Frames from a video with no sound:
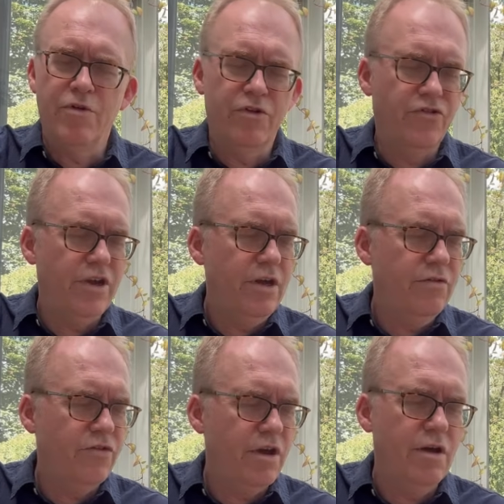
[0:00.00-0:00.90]
G,
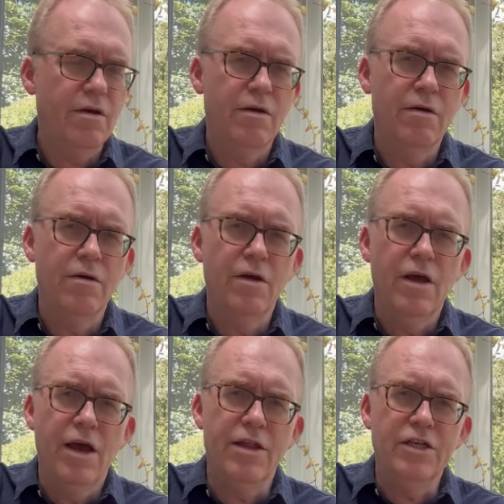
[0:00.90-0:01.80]
so you
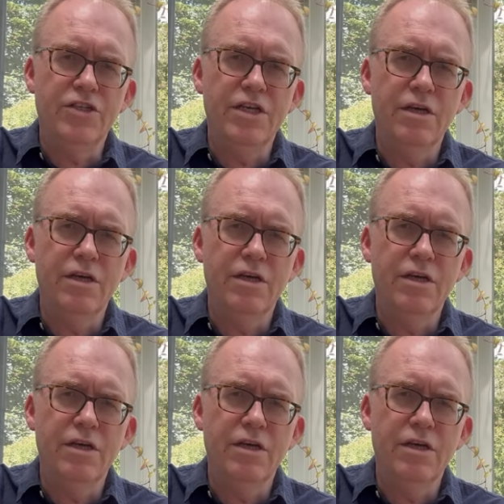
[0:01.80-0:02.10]
hit the G,